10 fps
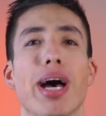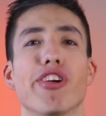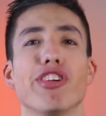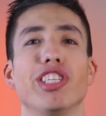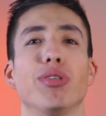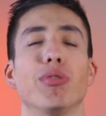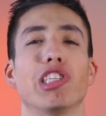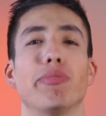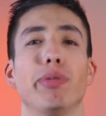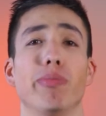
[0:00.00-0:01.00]
better is to
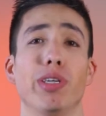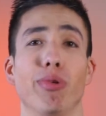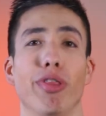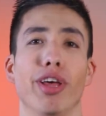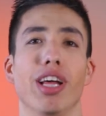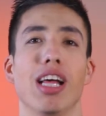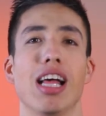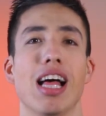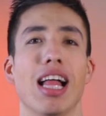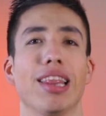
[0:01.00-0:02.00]
experiment with it.
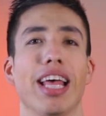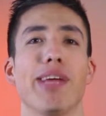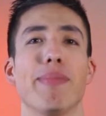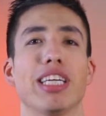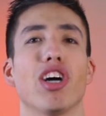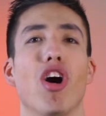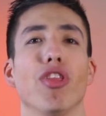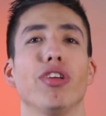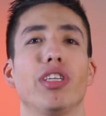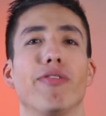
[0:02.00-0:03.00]
Lighting makes all
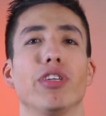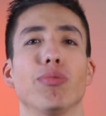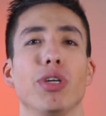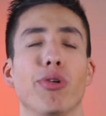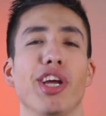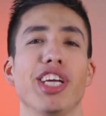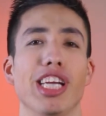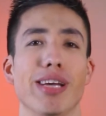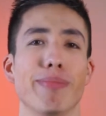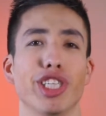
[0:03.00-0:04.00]
the difference when creating
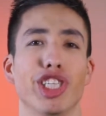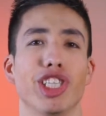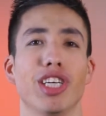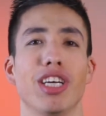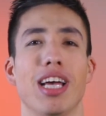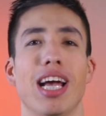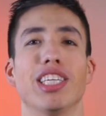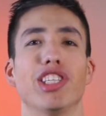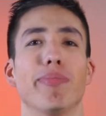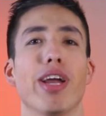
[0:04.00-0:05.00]
an image. It
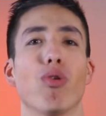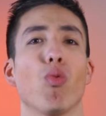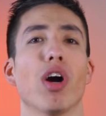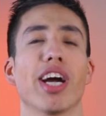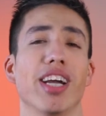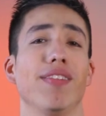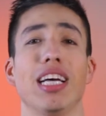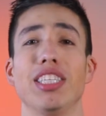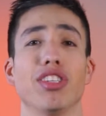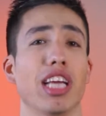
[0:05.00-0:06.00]
doesn't matter what kind of
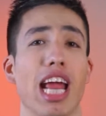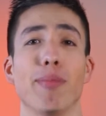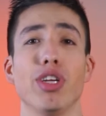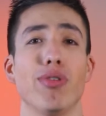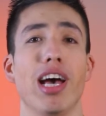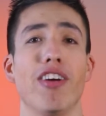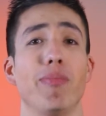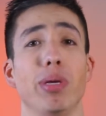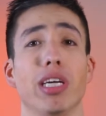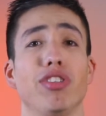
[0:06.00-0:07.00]
lens or camera you
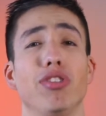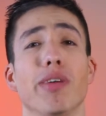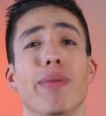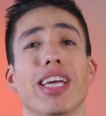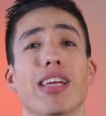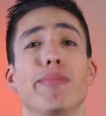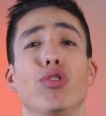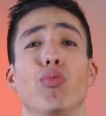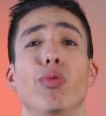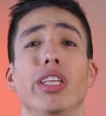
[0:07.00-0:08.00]
have because you can make an
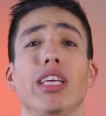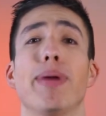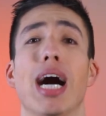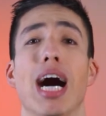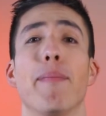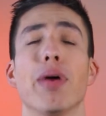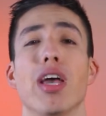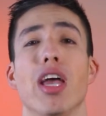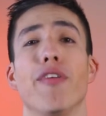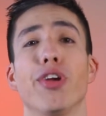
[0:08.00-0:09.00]
image really pop
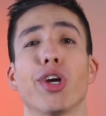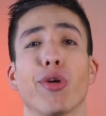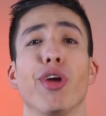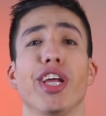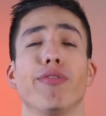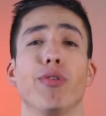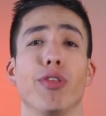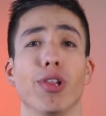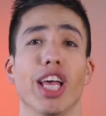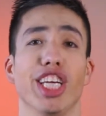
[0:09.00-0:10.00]
if you're creative with
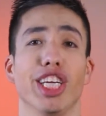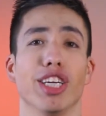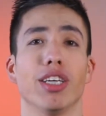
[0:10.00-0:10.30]
your lighting.